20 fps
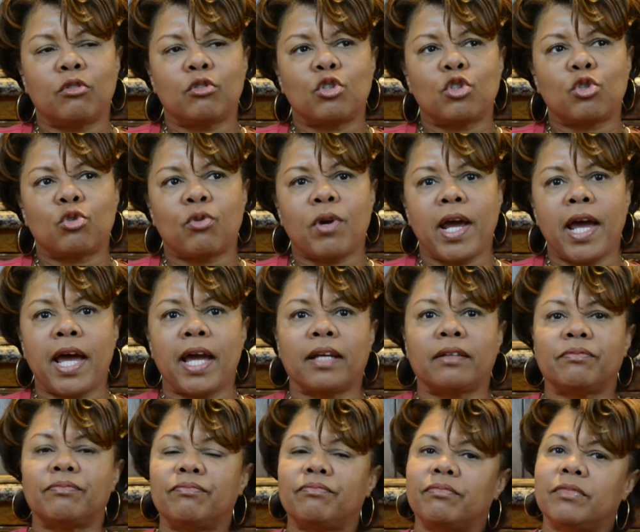
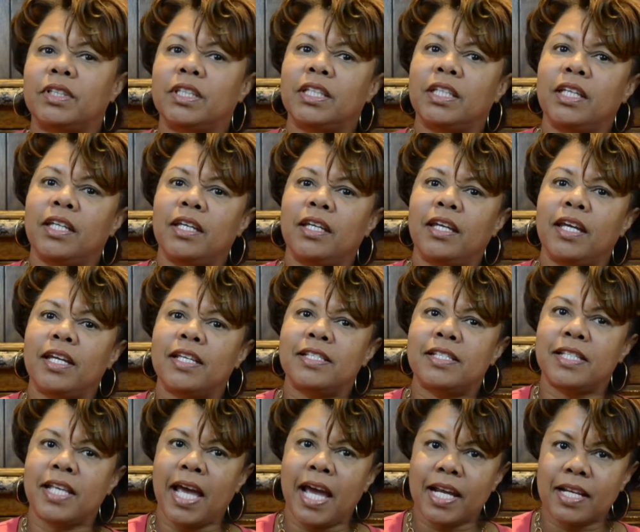track the
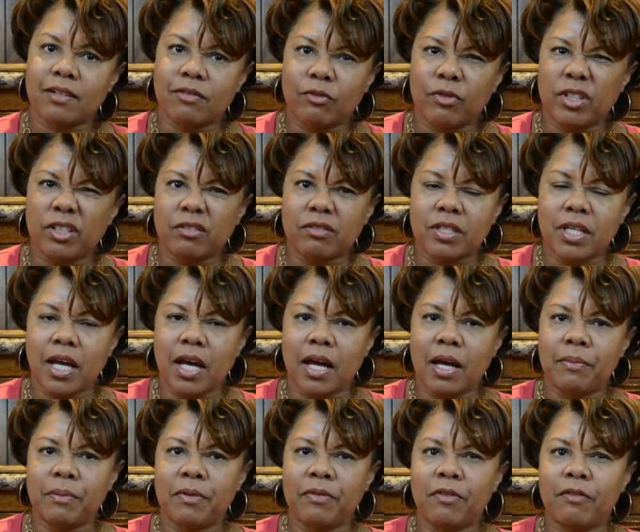exact real
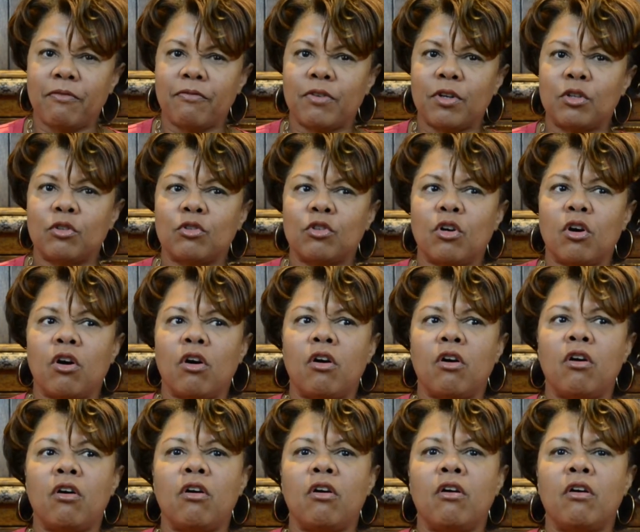time of the phone
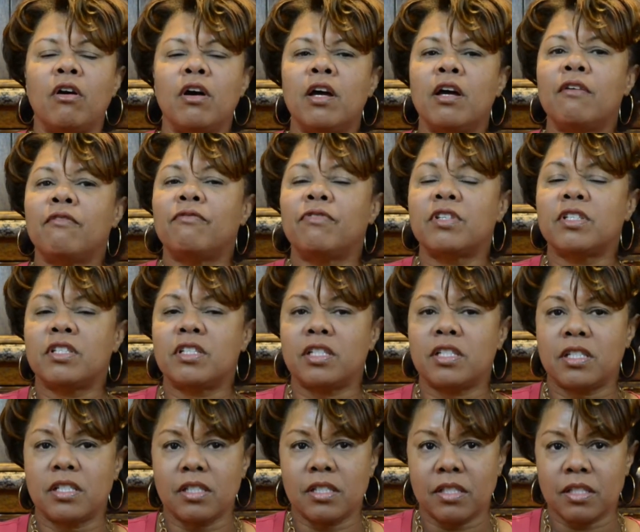call,
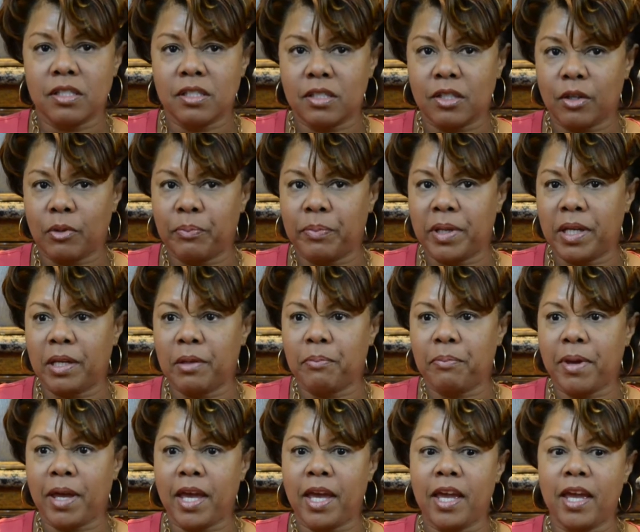physicians as they're being
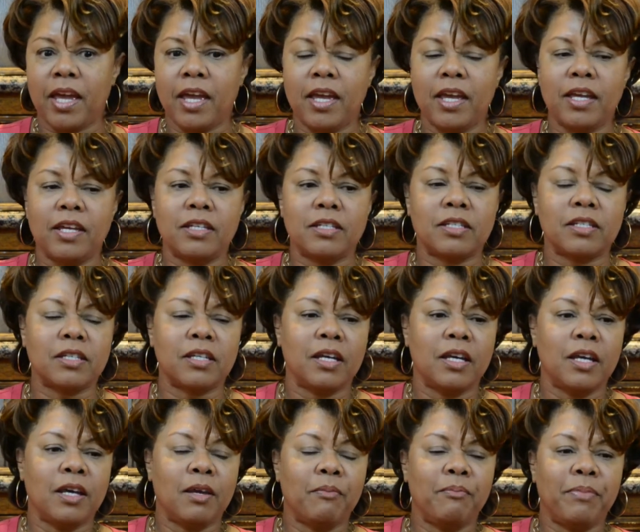paged,
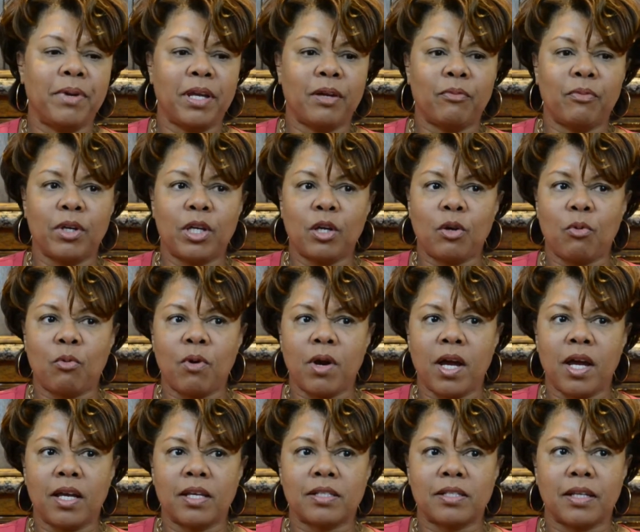bed
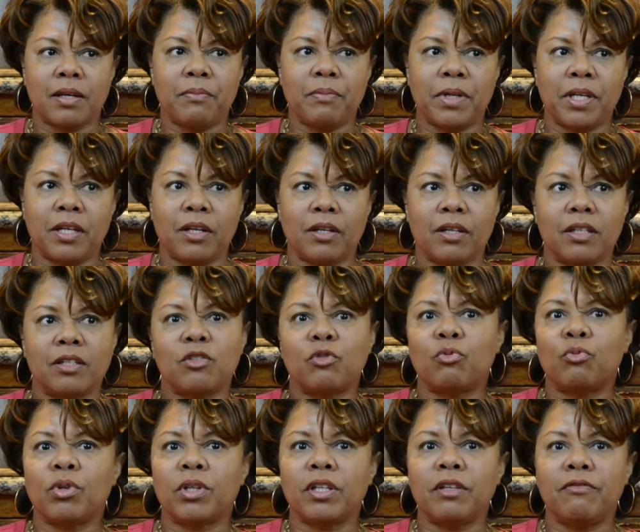requests. It's
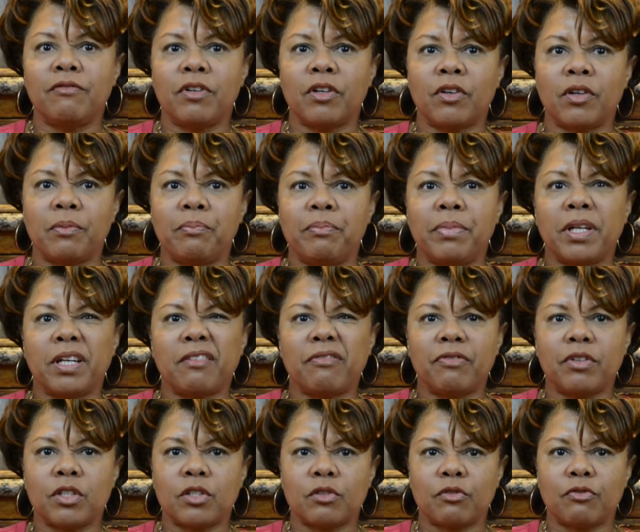really very
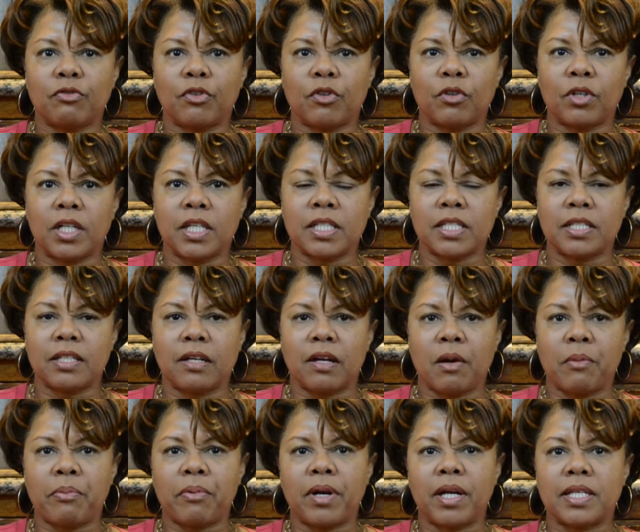beneficial for us in our
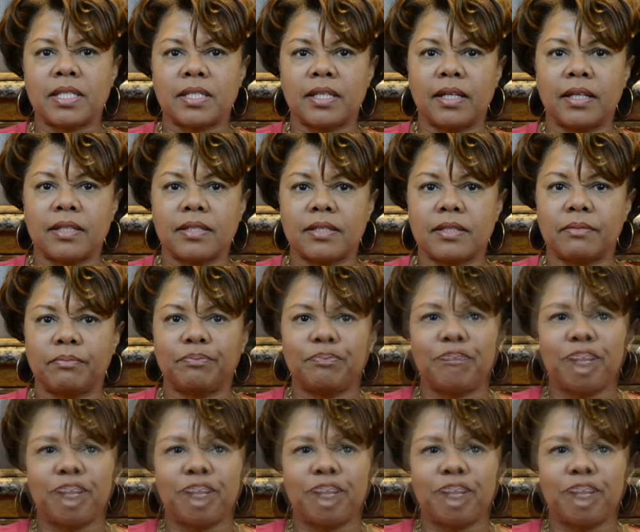process.